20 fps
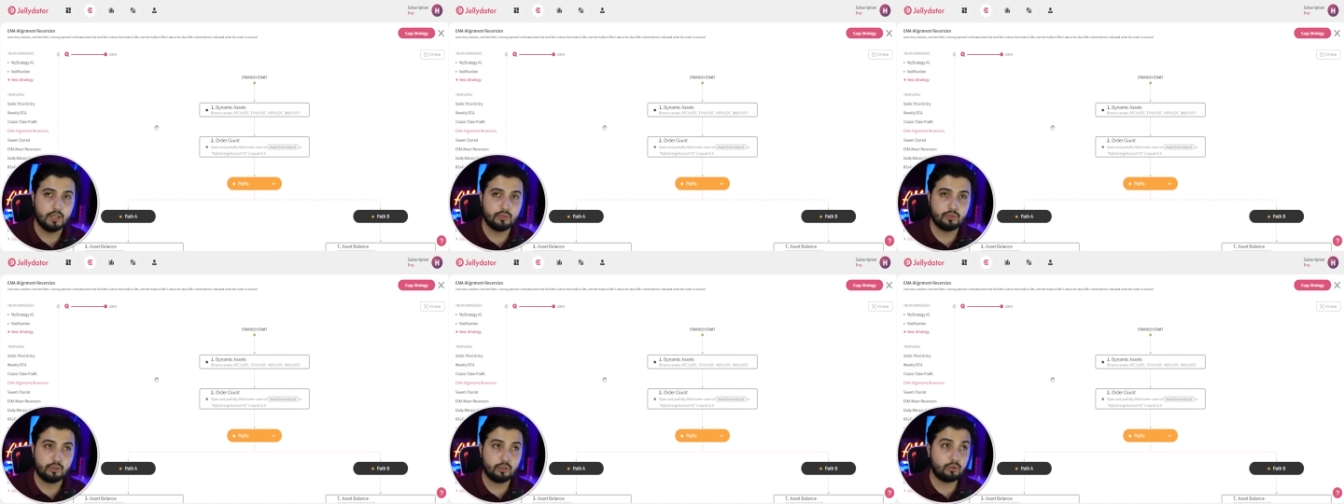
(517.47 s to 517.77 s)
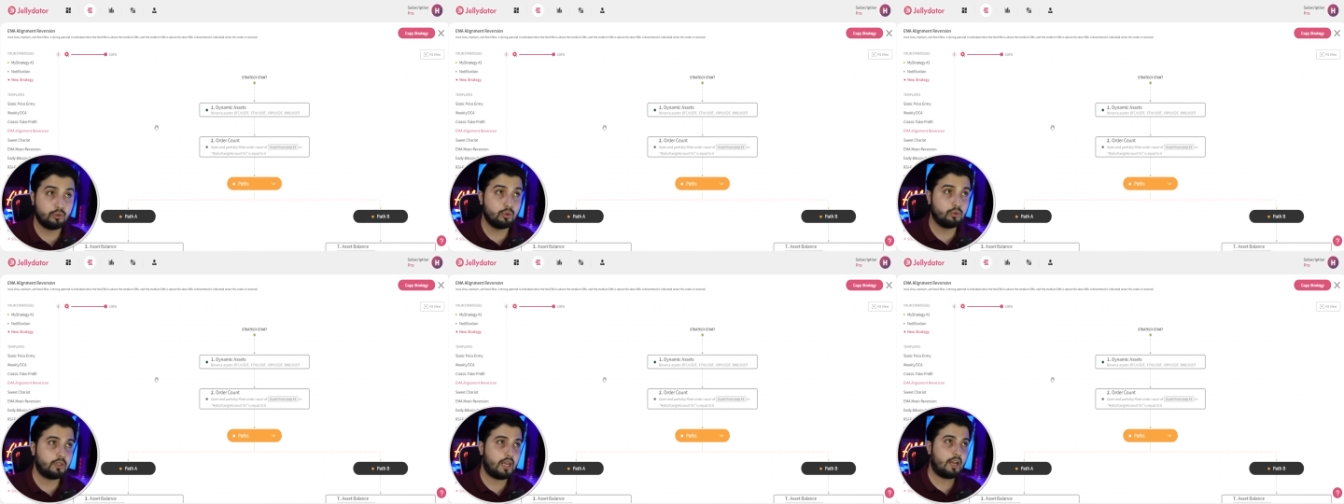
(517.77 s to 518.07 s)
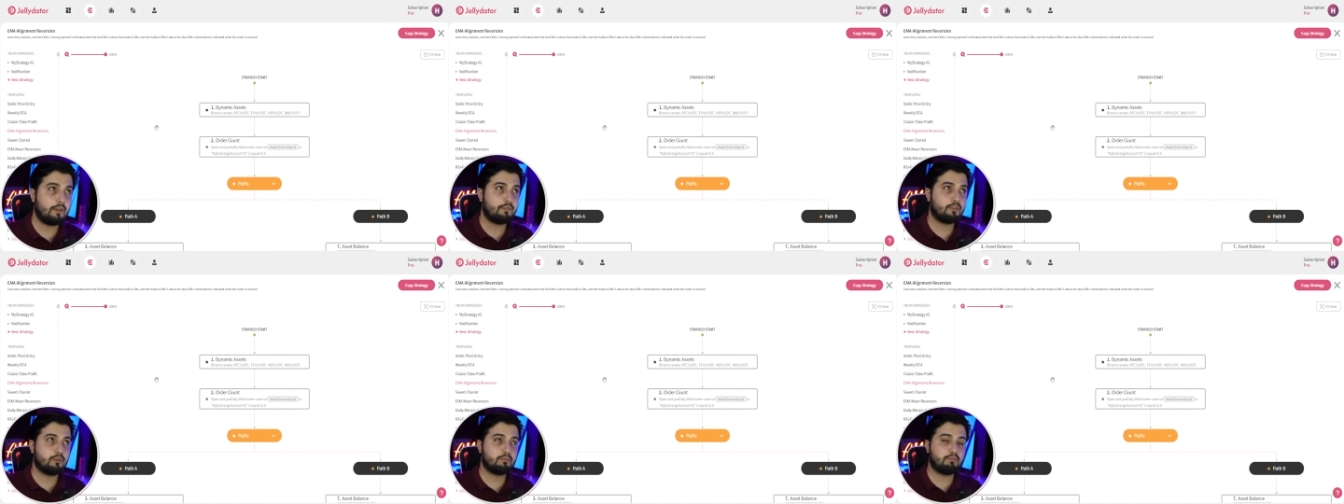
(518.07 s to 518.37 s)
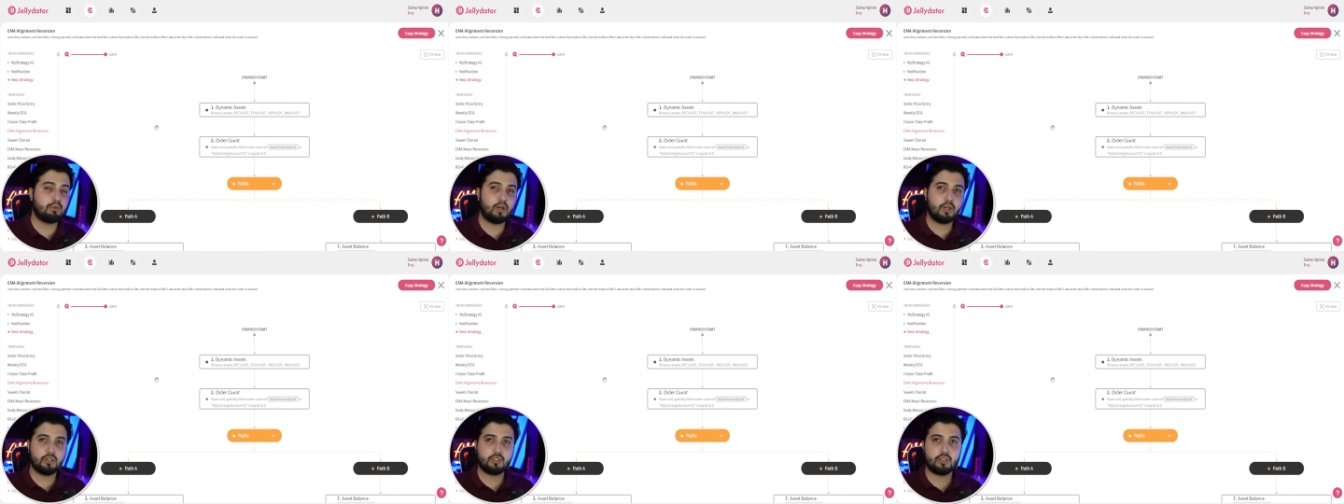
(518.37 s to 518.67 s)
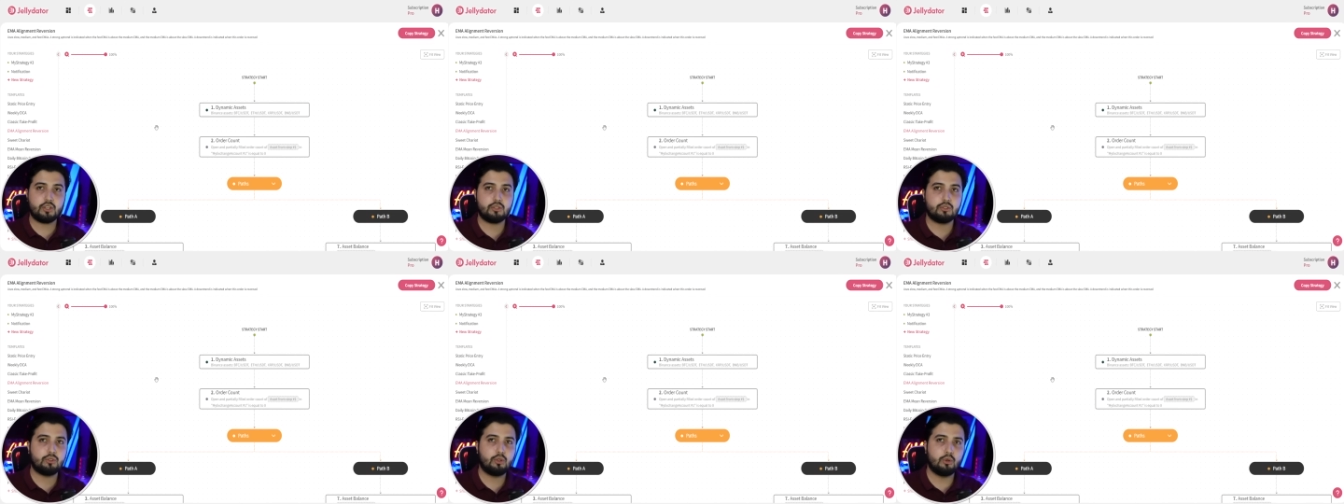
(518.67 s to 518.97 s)
so you don't have to
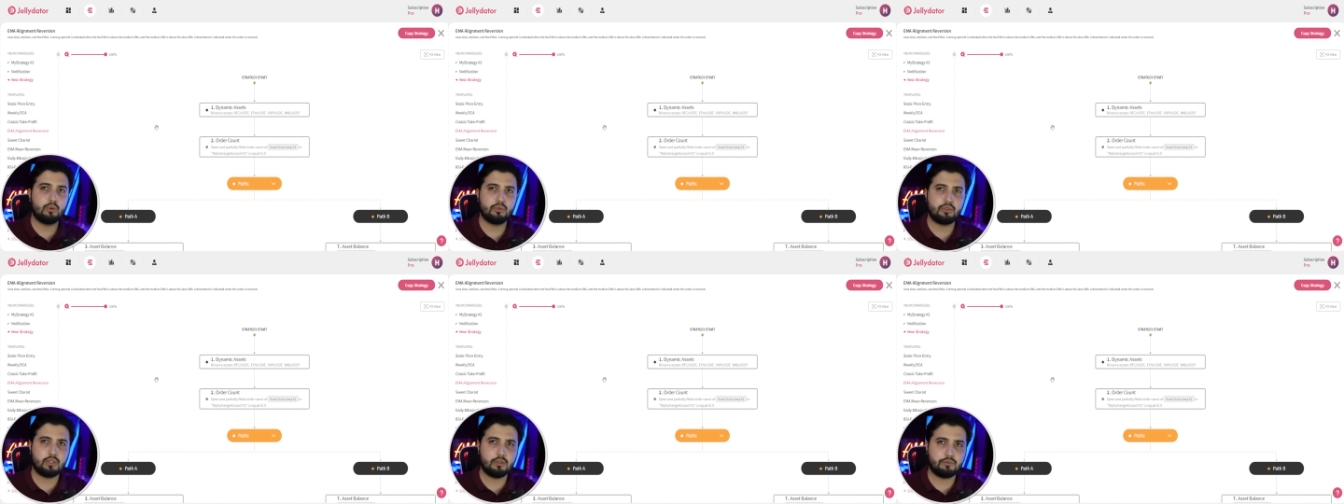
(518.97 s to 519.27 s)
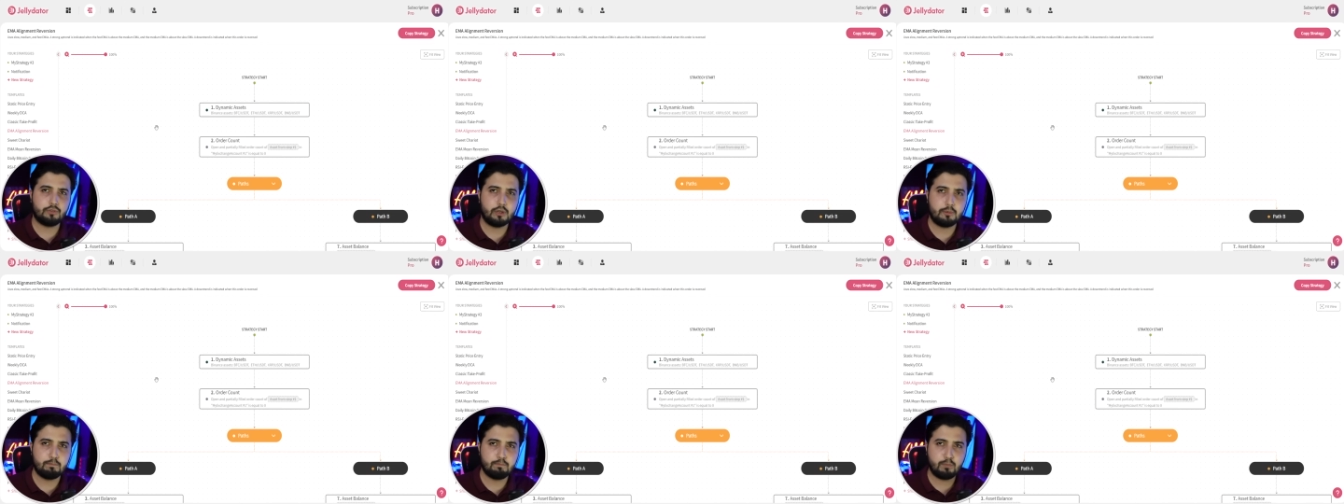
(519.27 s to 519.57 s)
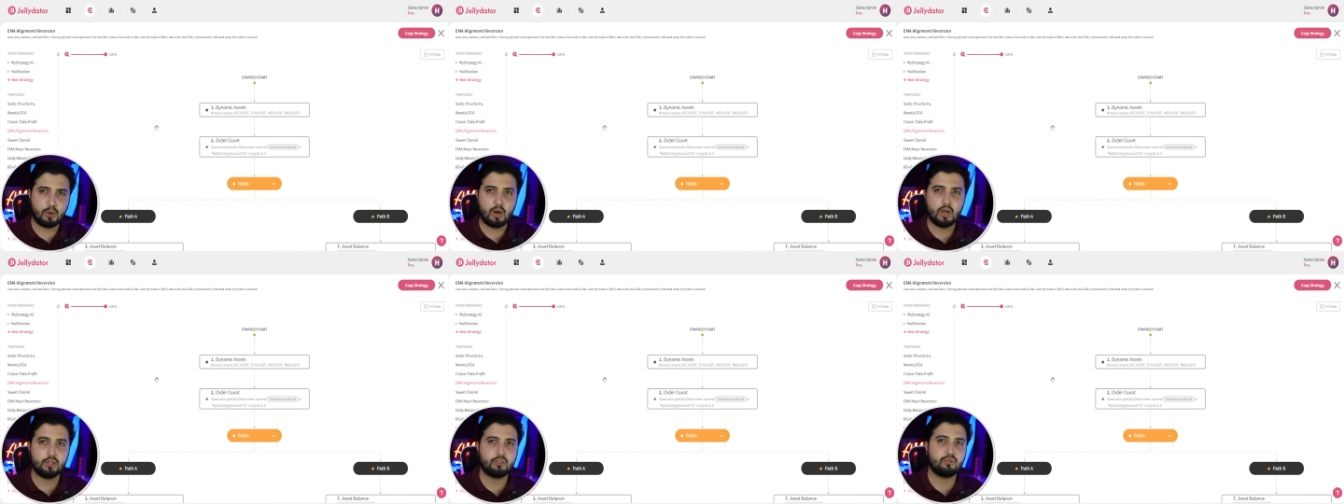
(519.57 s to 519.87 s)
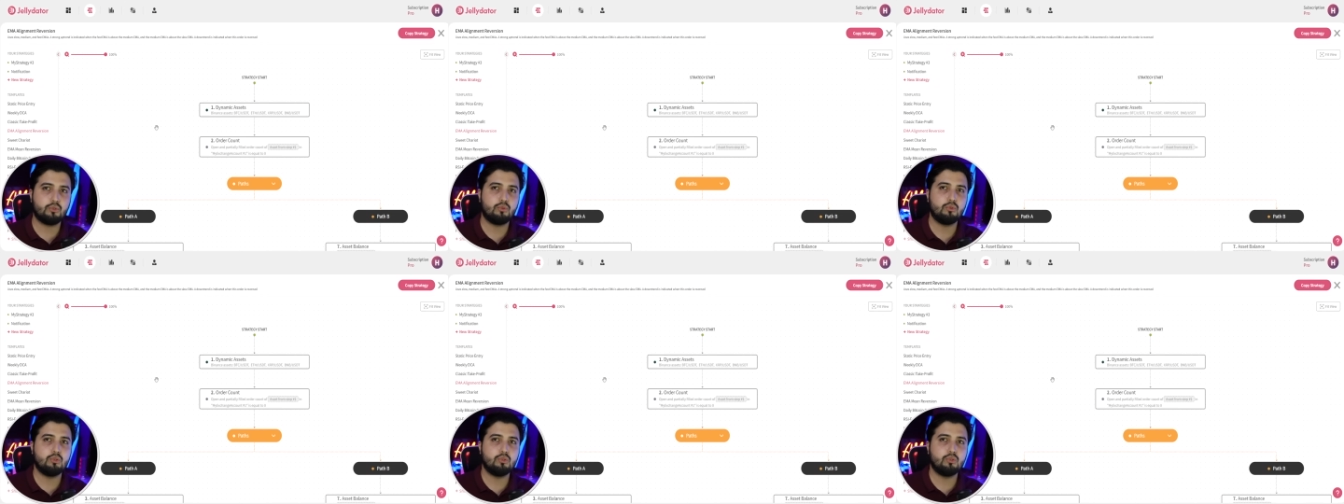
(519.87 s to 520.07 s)
purchase those different bots